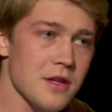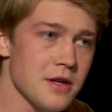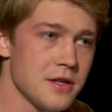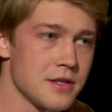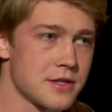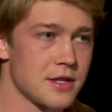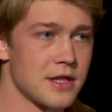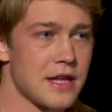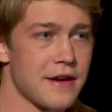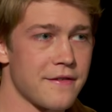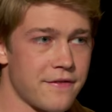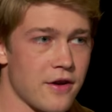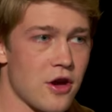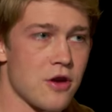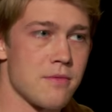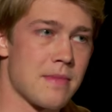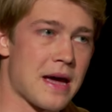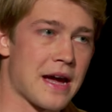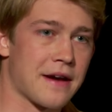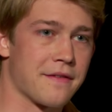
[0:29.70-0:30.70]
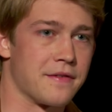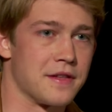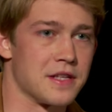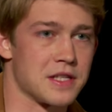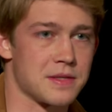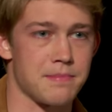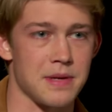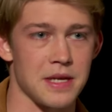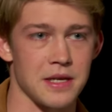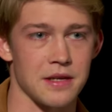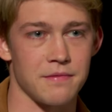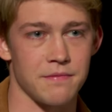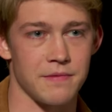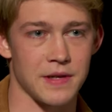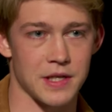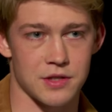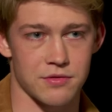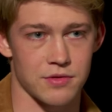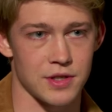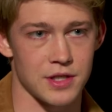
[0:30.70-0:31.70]
And so they're flown back for this big
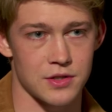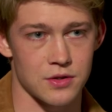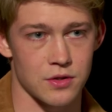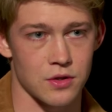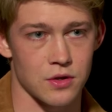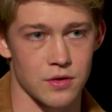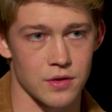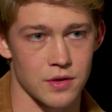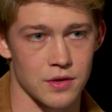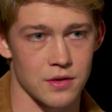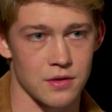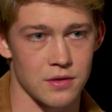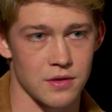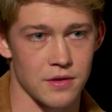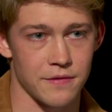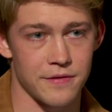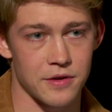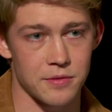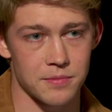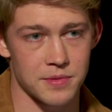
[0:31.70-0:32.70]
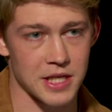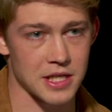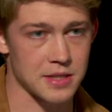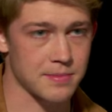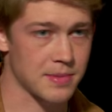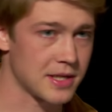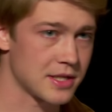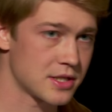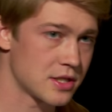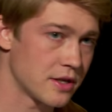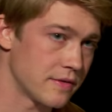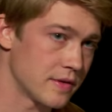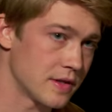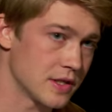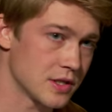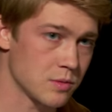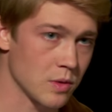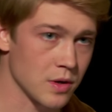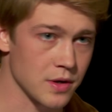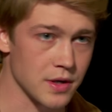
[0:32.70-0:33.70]
victory tour, and the film takes place over
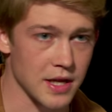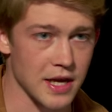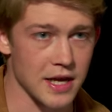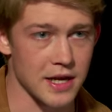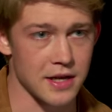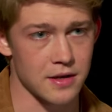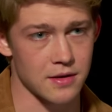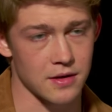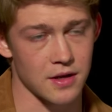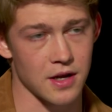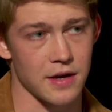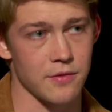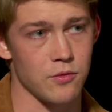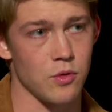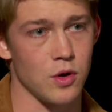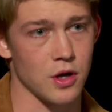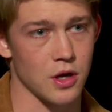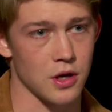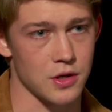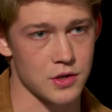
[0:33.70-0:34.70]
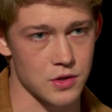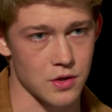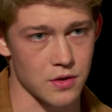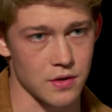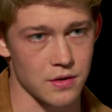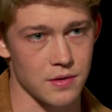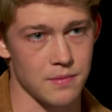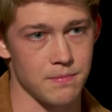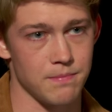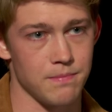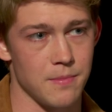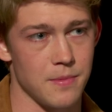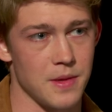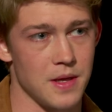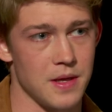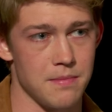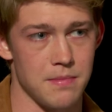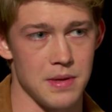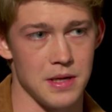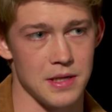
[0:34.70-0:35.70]
this one day, and kind of what goes on
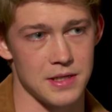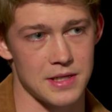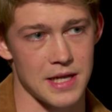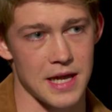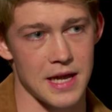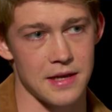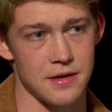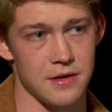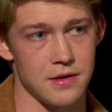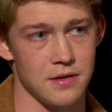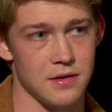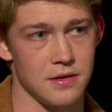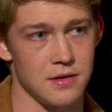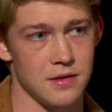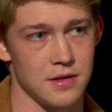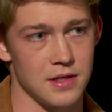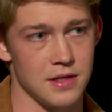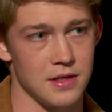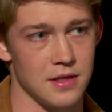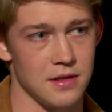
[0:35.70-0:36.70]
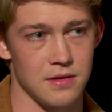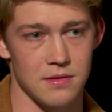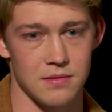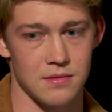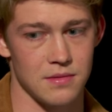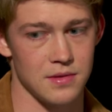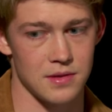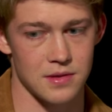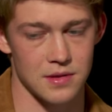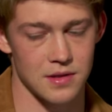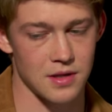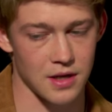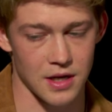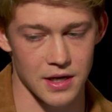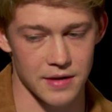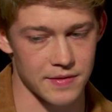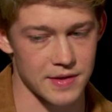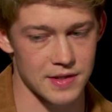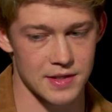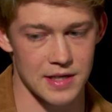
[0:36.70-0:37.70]
in Billy's head, and
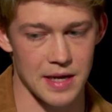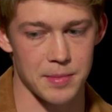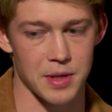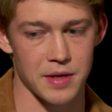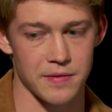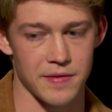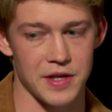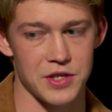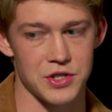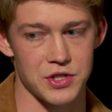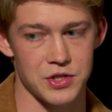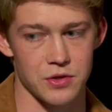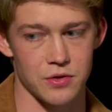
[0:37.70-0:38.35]
kind of his coming of age